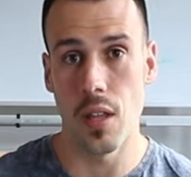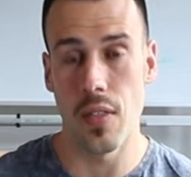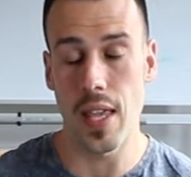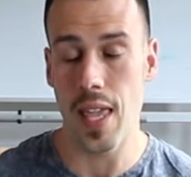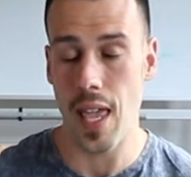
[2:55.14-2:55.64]

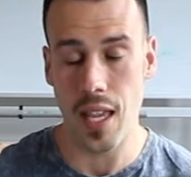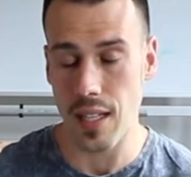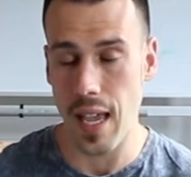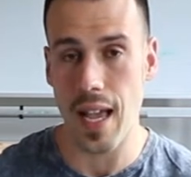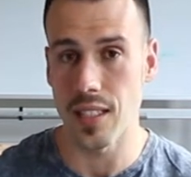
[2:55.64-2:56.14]
They can't
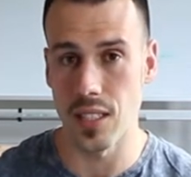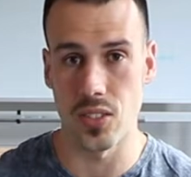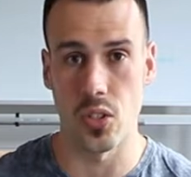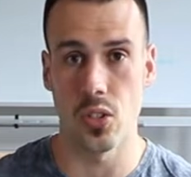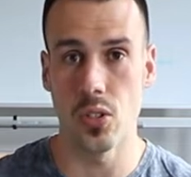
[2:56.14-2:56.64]
access
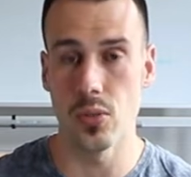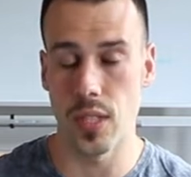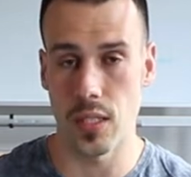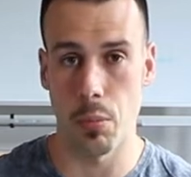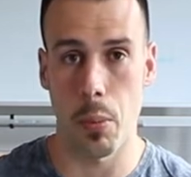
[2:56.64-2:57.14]
their glutes
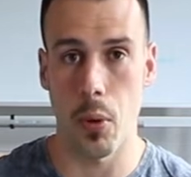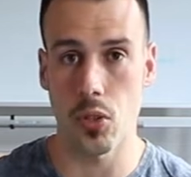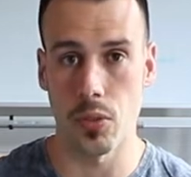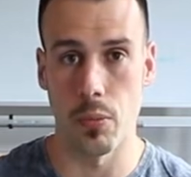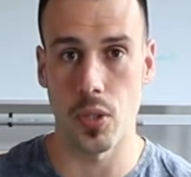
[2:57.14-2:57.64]
as a
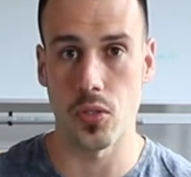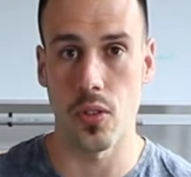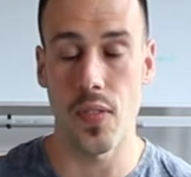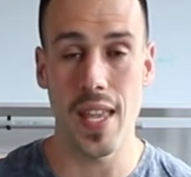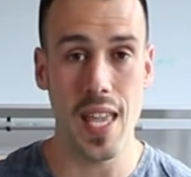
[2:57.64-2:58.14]
propulsion muscle
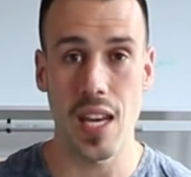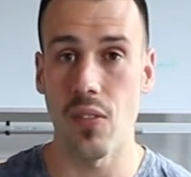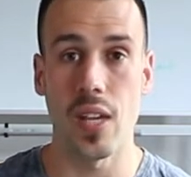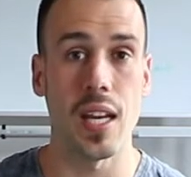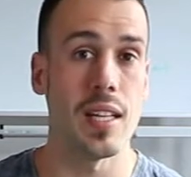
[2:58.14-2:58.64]
if they can't
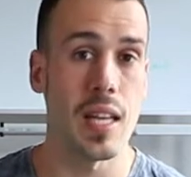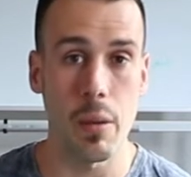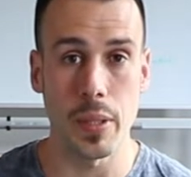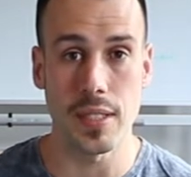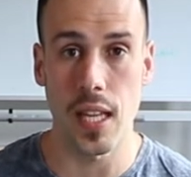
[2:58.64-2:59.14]
even get into
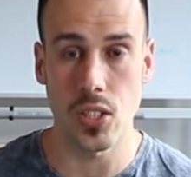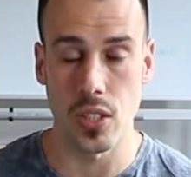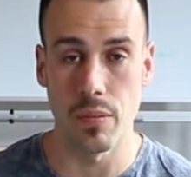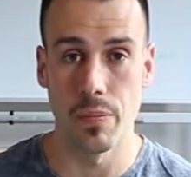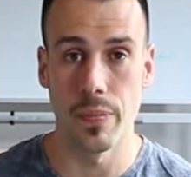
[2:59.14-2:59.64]
hip
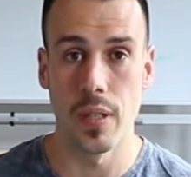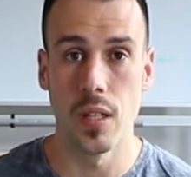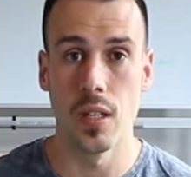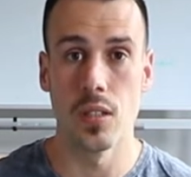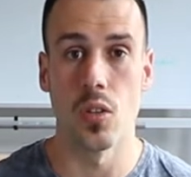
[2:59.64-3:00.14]
extension.
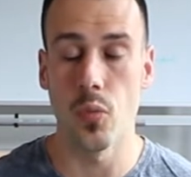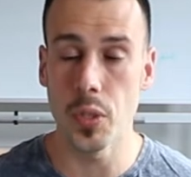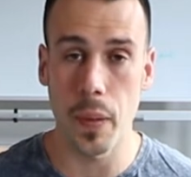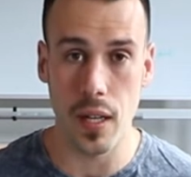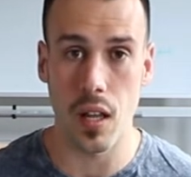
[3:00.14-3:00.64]
So if we
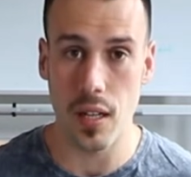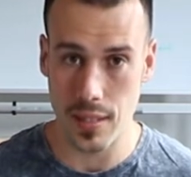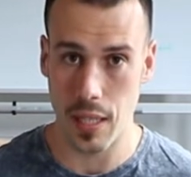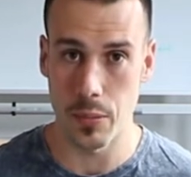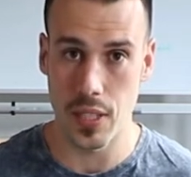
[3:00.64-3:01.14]
spend a lot of
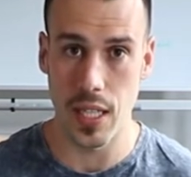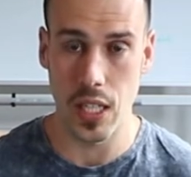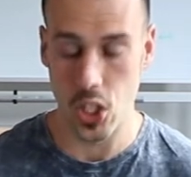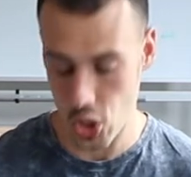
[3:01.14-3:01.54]
time sitting in